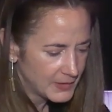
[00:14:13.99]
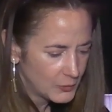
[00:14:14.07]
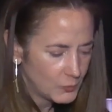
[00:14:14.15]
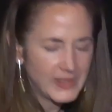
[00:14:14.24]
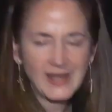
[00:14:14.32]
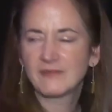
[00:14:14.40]

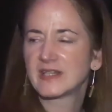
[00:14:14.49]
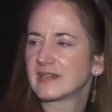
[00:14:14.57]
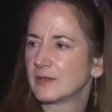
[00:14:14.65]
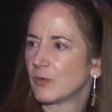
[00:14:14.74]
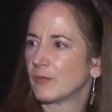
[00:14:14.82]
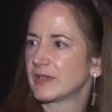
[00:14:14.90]
we obviously
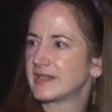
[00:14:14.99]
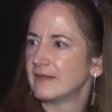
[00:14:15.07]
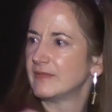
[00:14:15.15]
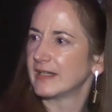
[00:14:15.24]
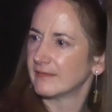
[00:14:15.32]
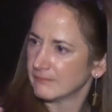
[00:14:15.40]
were
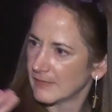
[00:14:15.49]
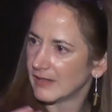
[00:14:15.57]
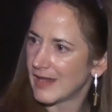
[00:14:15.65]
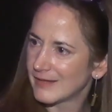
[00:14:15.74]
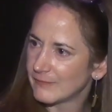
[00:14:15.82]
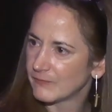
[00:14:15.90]
receiving a
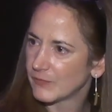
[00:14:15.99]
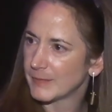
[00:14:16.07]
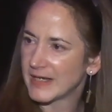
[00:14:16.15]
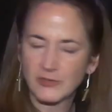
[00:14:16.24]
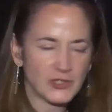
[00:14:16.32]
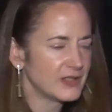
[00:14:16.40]
lot of
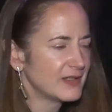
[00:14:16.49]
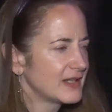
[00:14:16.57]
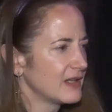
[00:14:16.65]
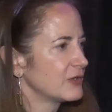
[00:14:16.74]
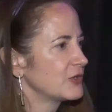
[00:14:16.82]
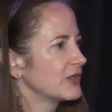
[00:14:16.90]
information,
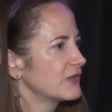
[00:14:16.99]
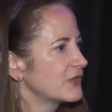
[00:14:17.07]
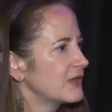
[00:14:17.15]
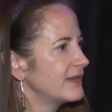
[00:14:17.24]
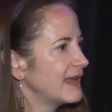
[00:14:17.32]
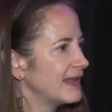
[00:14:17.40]
intelligence,
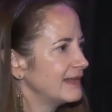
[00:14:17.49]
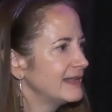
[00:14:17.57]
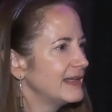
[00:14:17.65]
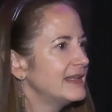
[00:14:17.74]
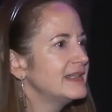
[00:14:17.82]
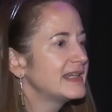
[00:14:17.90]
that
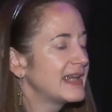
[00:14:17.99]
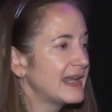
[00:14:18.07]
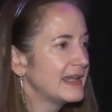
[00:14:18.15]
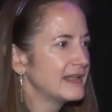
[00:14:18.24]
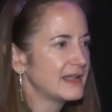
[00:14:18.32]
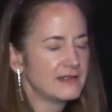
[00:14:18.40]

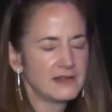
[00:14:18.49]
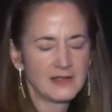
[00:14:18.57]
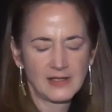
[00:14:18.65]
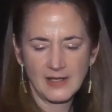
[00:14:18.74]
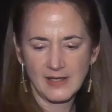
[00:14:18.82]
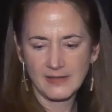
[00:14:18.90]
indicated
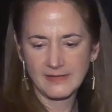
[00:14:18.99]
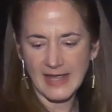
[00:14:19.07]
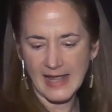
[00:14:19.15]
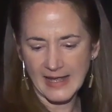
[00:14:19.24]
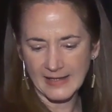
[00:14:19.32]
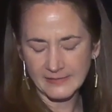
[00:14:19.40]

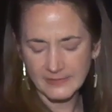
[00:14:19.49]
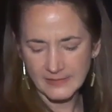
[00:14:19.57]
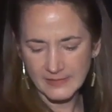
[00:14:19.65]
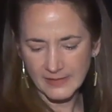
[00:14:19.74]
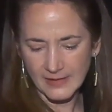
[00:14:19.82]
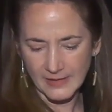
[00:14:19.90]
that
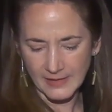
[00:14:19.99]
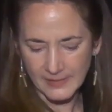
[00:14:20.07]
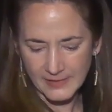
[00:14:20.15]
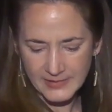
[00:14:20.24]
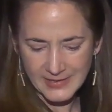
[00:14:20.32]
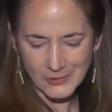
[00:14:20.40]

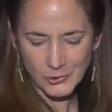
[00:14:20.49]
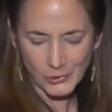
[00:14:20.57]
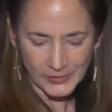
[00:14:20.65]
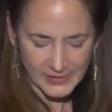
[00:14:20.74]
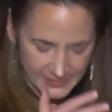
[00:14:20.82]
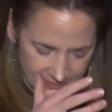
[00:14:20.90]

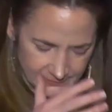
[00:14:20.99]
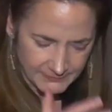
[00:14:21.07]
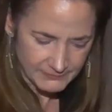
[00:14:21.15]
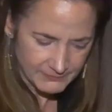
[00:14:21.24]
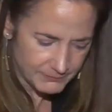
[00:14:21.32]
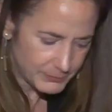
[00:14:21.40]
essentially
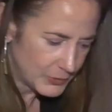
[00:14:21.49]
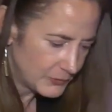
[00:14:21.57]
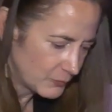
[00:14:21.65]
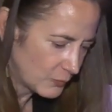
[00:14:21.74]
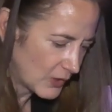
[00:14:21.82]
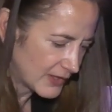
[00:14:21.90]
Putin
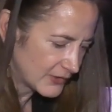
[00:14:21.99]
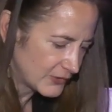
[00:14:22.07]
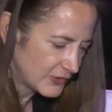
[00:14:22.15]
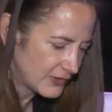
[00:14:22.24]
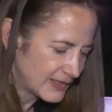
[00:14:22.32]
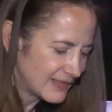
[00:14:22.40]
was
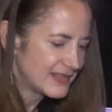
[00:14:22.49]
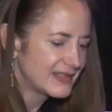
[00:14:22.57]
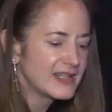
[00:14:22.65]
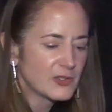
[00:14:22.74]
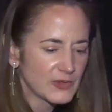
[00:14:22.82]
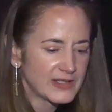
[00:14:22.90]

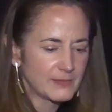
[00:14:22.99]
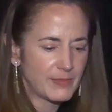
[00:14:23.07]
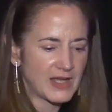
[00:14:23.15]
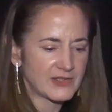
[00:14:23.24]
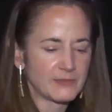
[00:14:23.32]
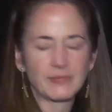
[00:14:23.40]
considering the
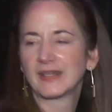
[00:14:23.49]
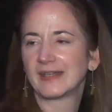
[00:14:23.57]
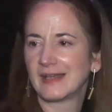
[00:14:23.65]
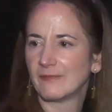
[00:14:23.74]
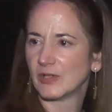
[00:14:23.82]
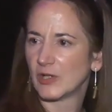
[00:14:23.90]
possibility
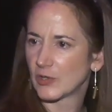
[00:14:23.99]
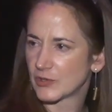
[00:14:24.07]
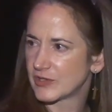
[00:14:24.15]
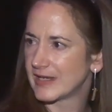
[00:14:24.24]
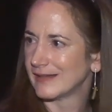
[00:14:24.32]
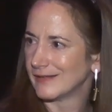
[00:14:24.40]
of a
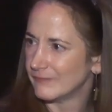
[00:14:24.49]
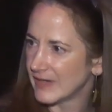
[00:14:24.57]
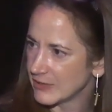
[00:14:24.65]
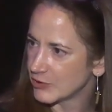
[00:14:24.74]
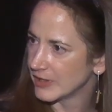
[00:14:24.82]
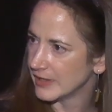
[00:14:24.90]
large-scale
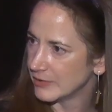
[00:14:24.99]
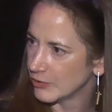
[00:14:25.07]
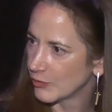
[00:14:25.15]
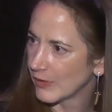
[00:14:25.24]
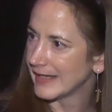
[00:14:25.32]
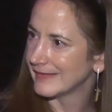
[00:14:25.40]
invasion in
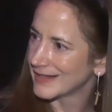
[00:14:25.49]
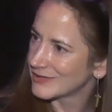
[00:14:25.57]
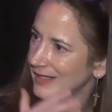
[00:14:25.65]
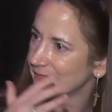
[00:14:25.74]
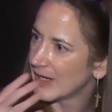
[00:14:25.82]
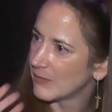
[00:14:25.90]
Ukraine. That's
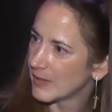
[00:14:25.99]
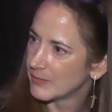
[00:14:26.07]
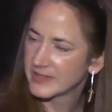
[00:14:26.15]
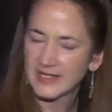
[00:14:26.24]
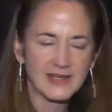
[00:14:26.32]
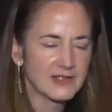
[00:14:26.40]
kind of how I would
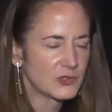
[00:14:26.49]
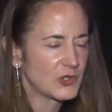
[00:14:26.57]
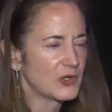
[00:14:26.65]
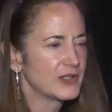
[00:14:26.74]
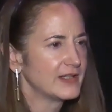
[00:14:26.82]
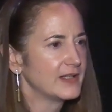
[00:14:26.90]
say it
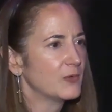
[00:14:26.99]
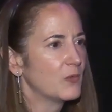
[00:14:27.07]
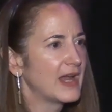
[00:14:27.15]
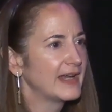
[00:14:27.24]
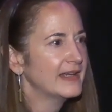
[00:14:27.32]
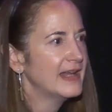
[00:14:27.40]
started in a way.